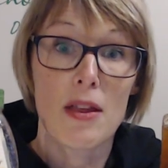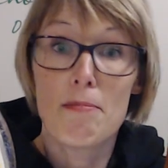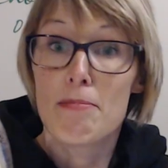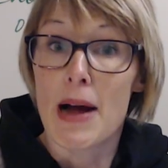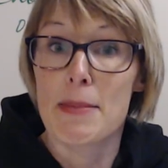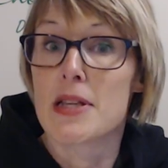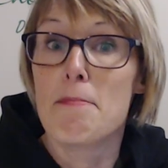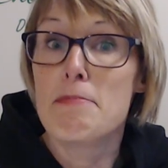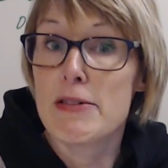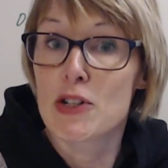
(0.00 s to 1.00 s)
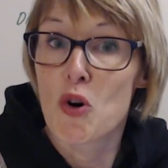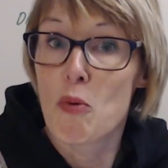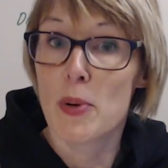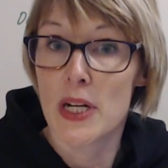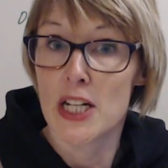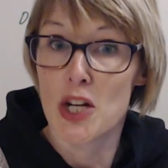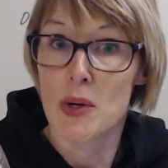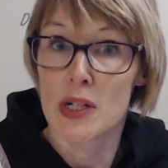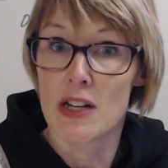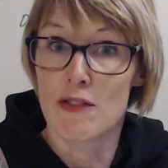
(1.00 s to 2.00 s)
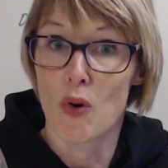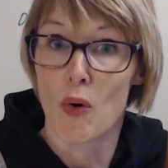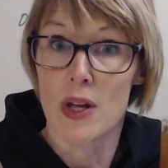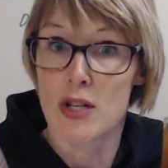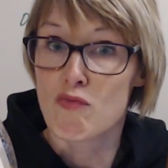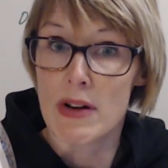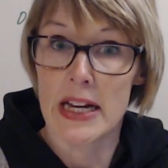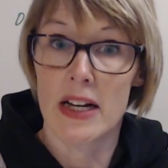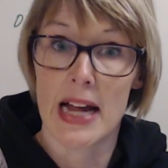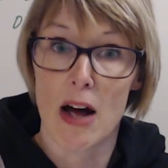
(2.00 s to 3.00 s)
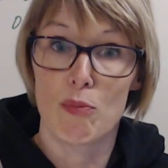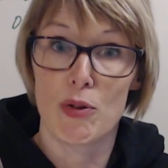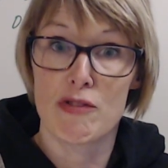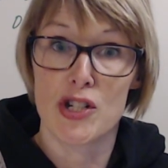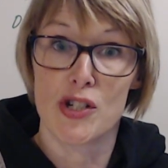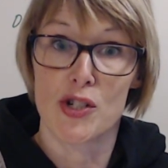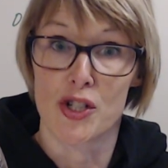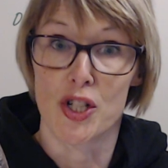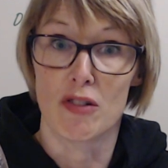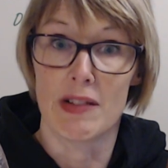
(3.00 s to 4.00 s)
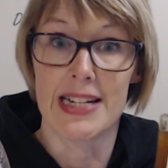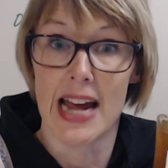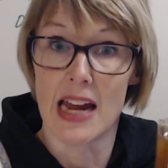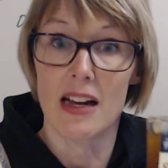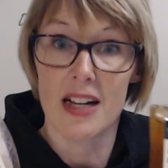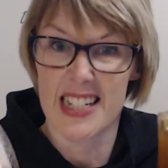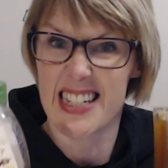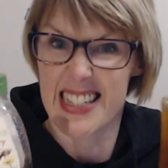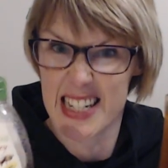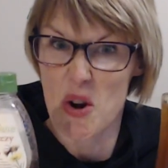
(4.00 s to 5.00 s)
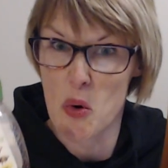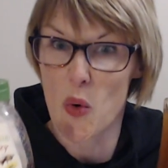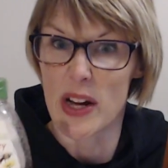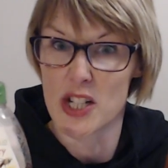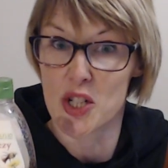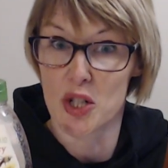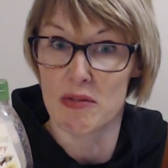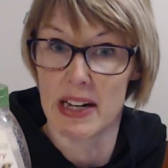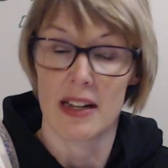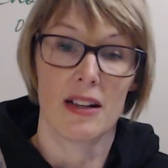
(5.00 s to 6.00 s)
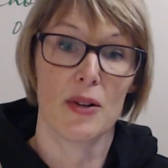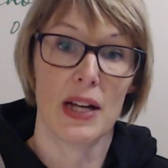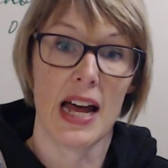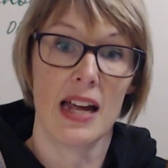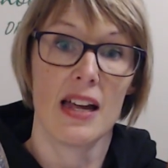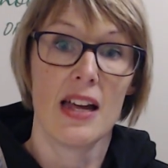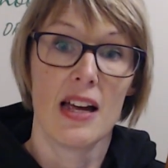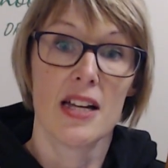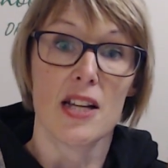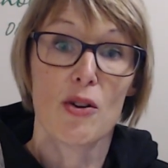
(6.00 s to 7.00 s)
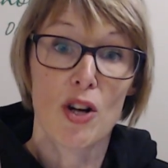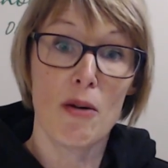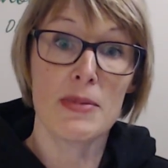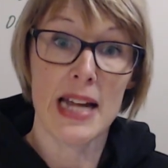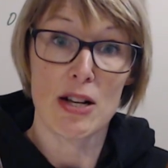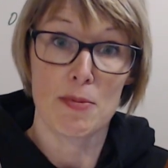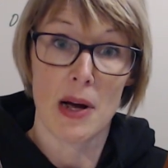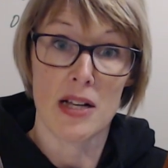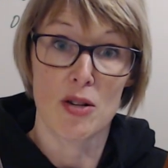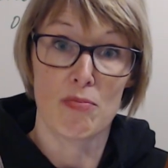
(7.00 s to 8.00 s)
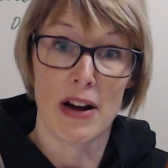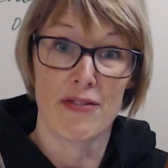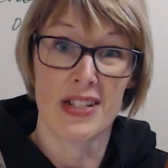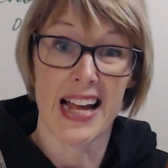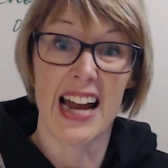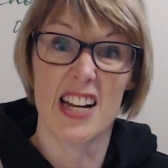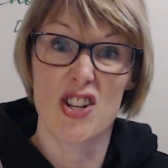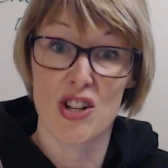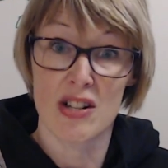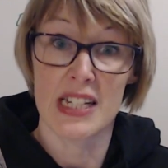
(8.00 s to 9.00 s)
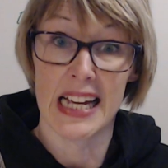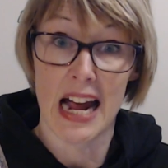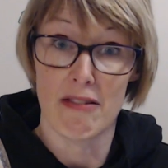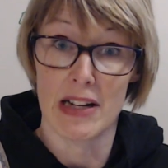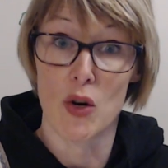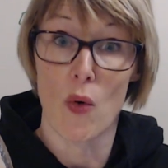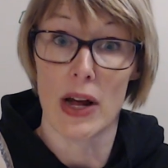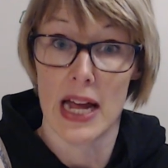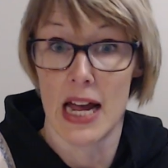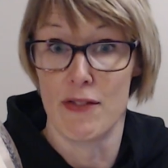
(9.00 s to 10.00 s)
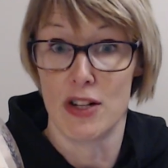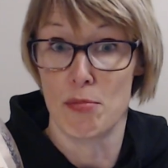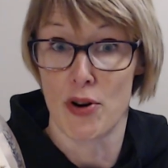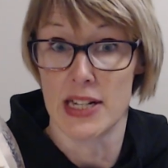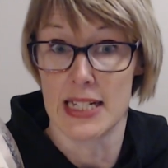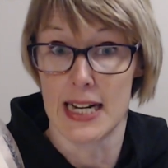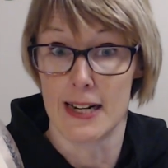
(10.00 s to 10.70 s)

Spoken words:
perhaps the miracle bullet you were looking for that's really going to help you reduce your sugar intake, because it's still quite sugary, okay? So it comes down to personal preference, and it does carry quite a hefty price tag.